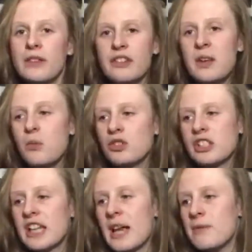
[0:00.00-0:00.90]
If you didn't watch
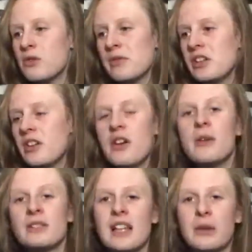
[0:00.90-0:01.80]
the game, you wouldn't know there
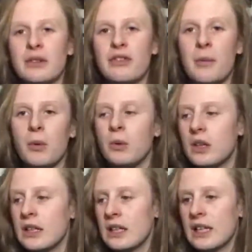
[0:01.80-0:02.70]
was liquid football
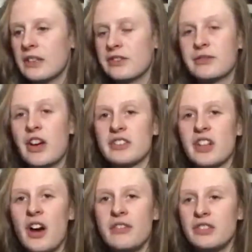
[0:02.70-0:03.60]
in the first
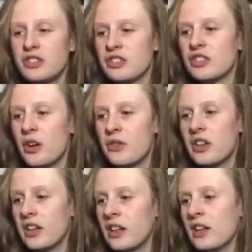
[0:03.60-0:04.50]
half. You just know
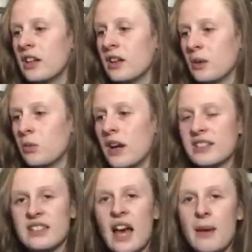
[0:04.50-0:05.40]
that
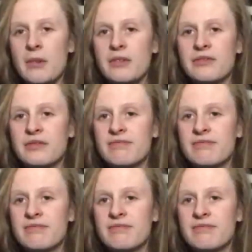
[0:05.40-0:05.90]
West Ham have